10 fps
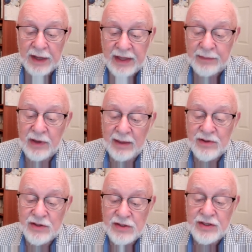that
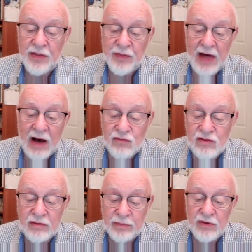promises
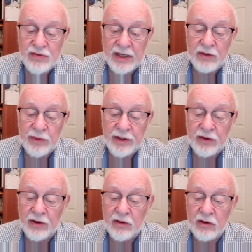1,000%
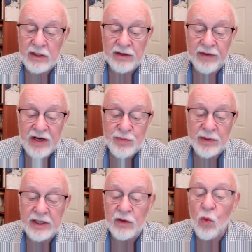return on
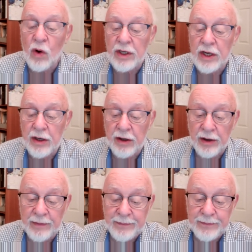investment in 1 year.